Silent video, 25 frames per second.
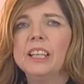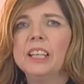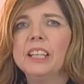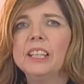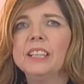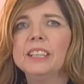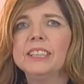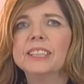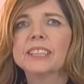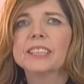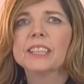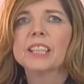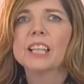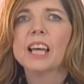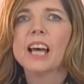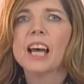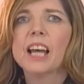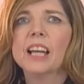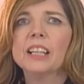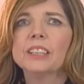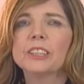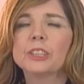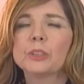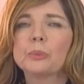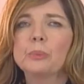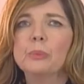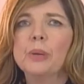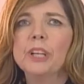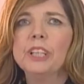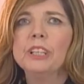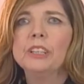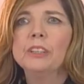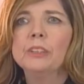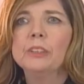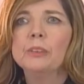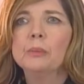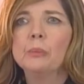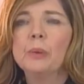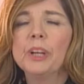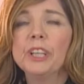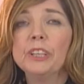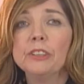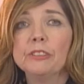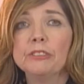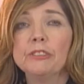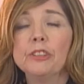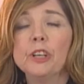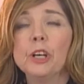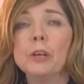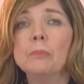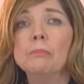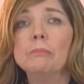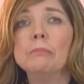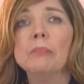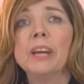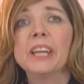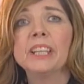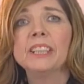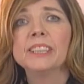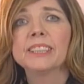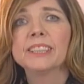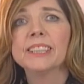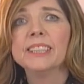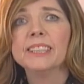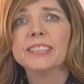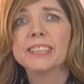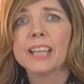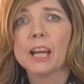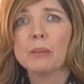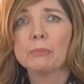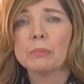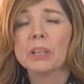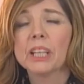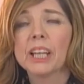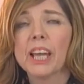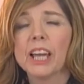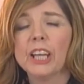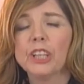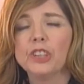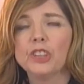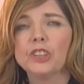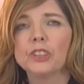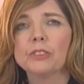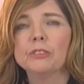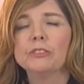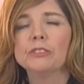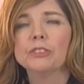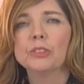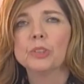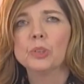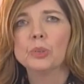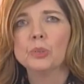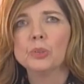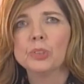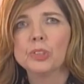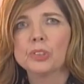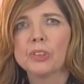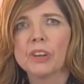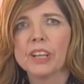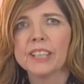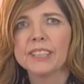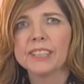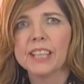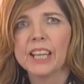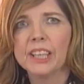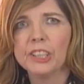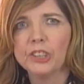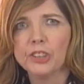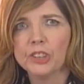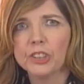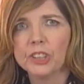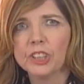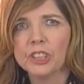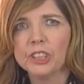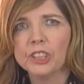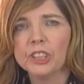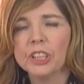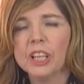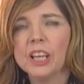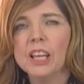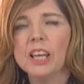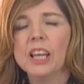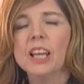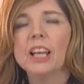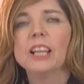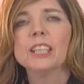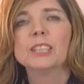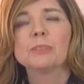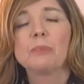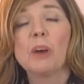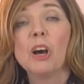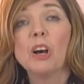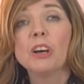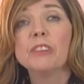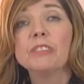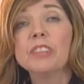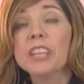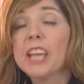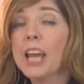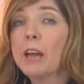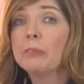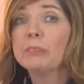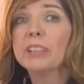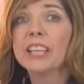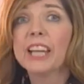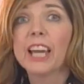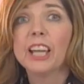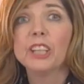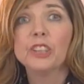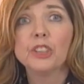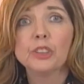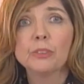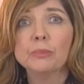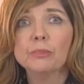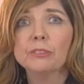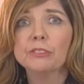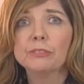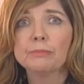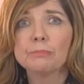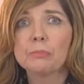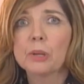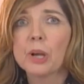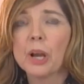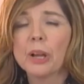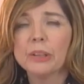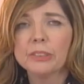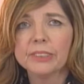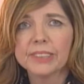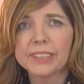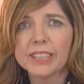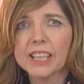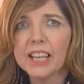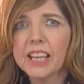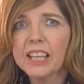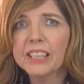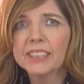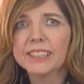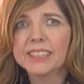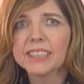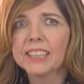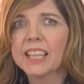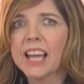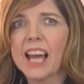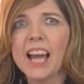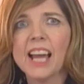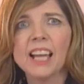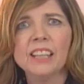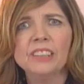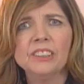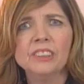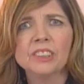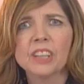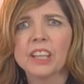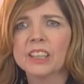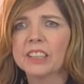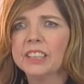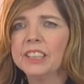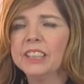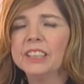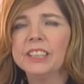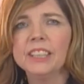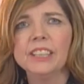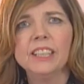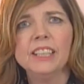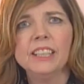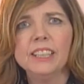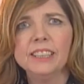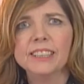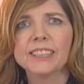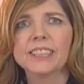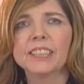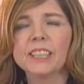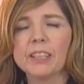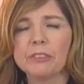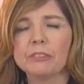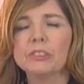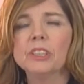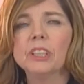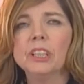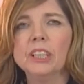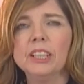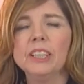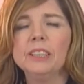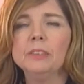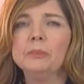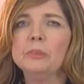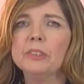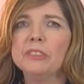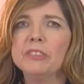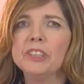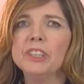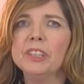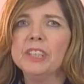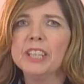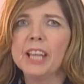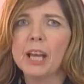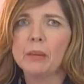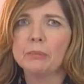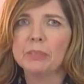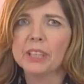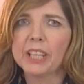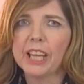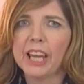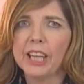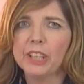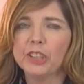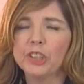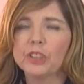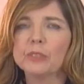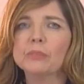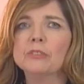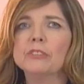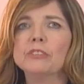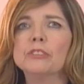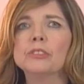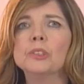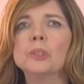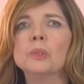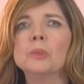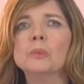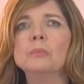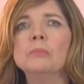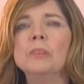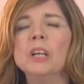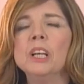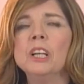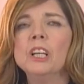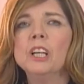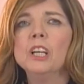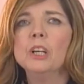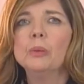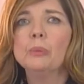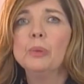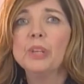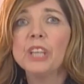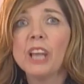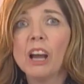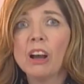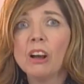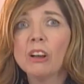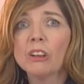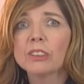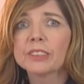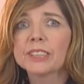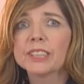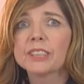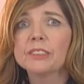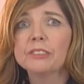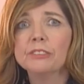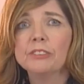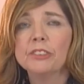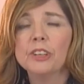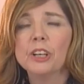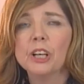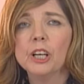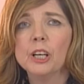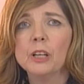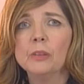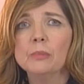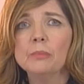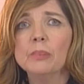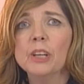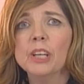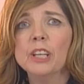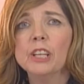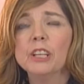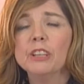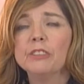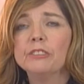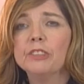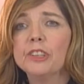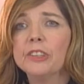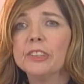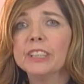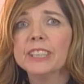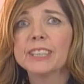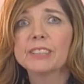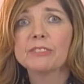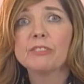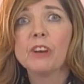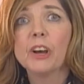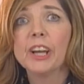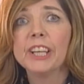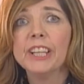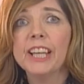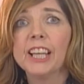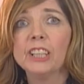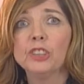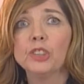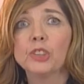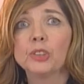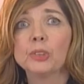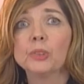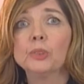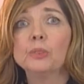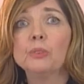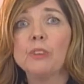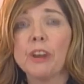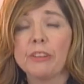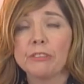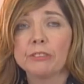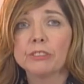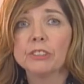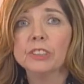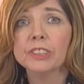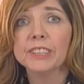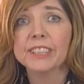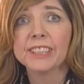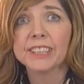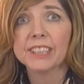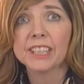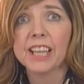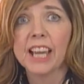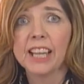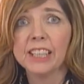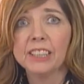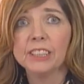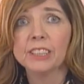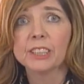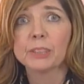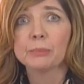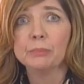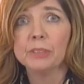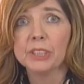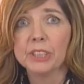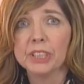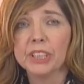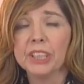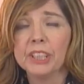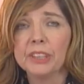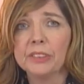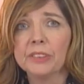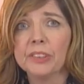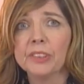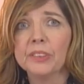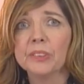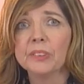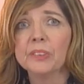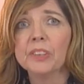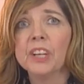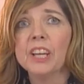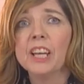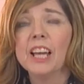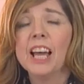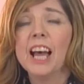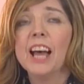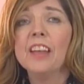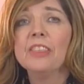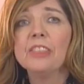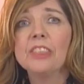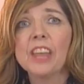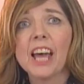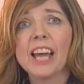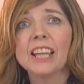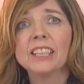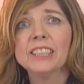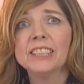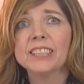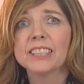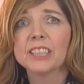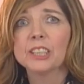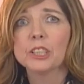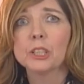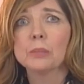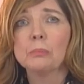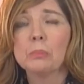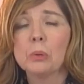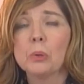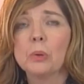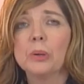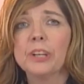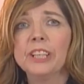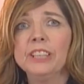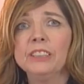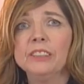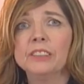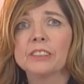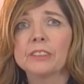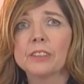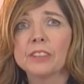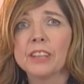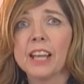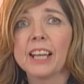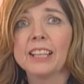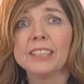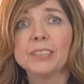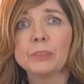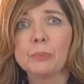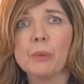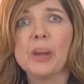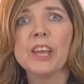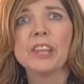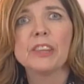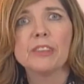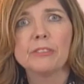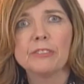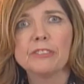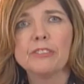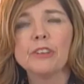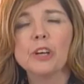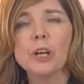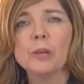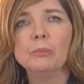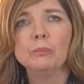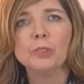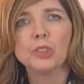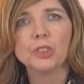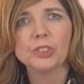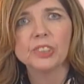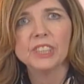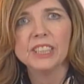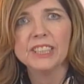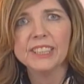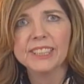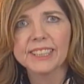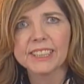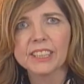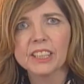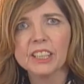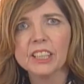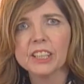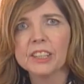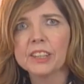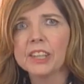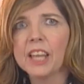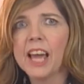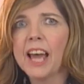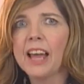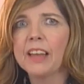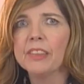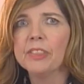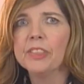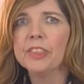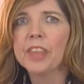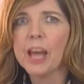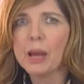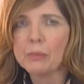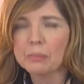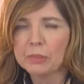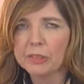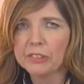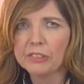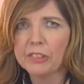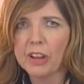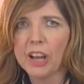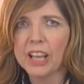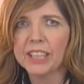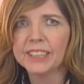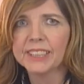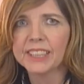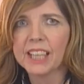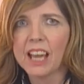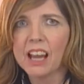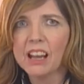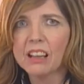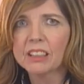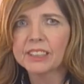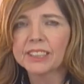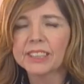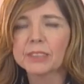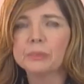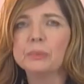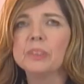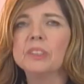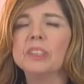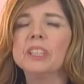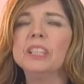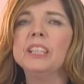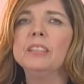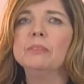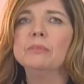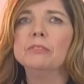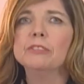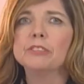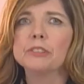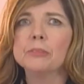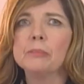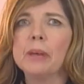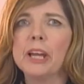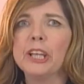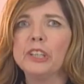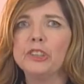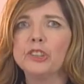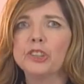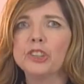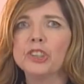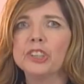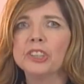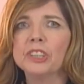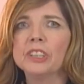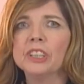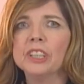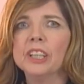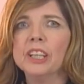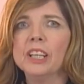is that when a firm makes its application for authorisation, as part of the application process, and I think it's definitely within the application form, we ask the firm for its financial reference date material, and that is at the point, that is where the firm should insert that, and that provides us with the information.